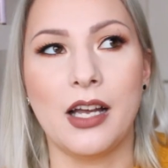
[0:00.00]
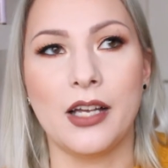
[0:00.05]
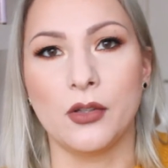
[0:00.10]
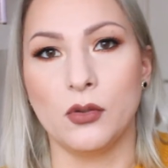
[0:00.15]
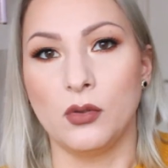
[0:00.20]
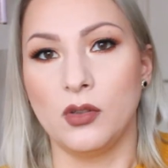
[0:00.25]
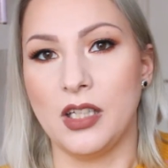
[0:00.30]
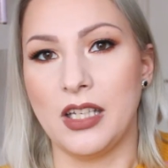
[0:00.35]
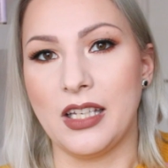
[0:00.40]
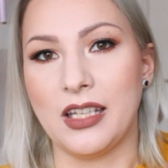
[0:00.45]
I
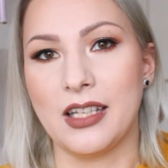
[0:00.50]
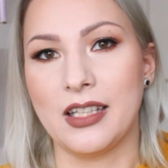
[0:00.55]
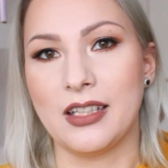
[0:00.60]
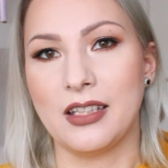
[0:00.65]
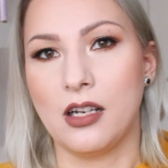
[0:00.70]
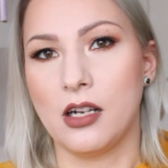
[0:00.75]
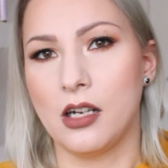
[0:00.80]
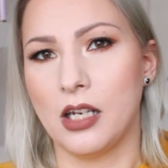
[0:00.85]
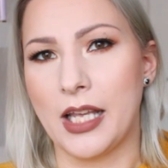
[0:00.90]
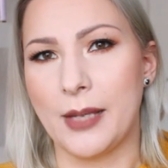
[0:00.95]
don't think
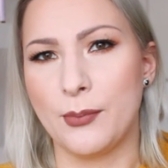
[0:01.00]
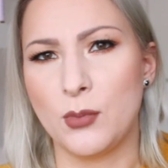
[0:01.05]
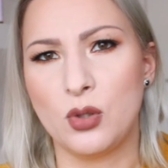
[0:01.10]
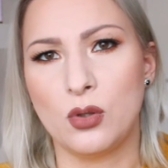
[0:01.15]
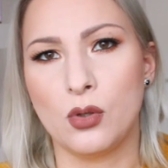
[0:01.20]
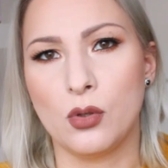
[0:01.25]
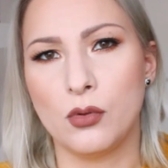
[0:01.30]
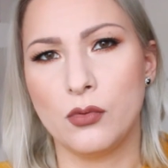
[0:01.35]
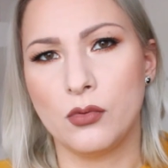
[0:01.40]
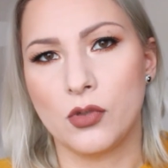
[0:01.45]
it claims
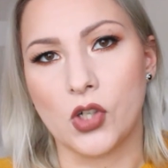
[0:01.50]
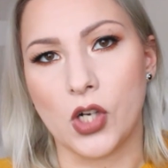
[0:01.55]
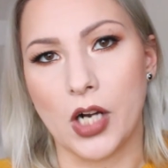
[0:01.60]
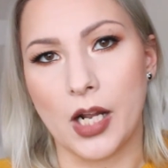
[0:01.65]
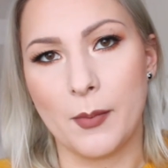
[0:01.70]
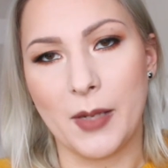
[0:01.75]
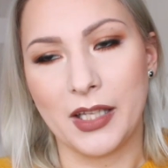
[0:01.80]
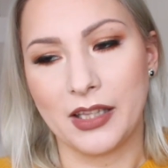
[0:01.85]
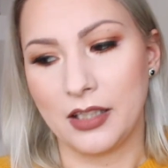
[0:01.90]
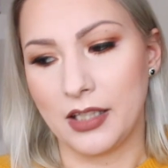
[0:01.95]
to
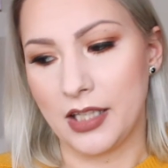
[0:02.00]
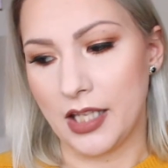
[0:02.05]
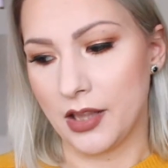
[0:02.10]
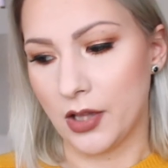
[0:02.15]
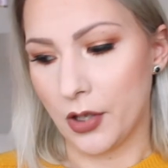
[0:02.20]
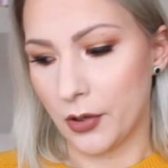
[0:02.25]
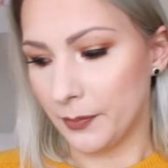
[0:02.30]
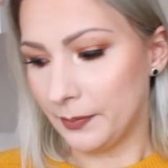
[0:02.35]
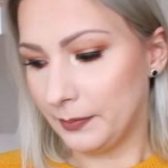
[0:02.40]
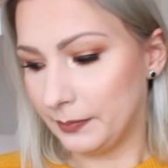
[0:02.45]
dry matte
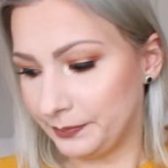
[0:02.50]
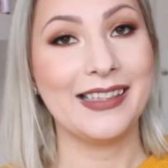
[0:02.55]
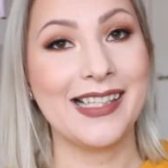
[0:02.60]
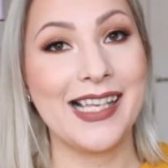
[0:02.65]
either.